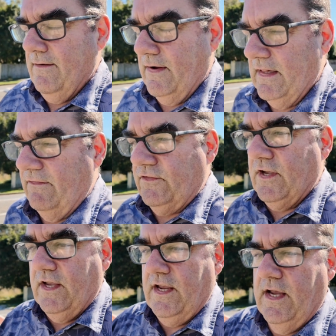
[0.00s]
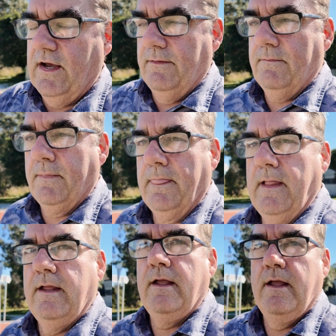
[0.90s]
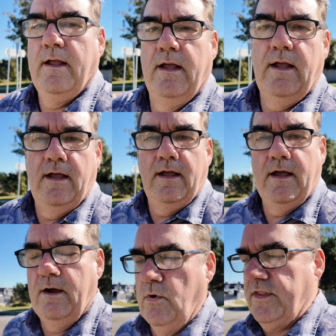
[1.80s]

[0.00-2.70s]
I'd love to hear what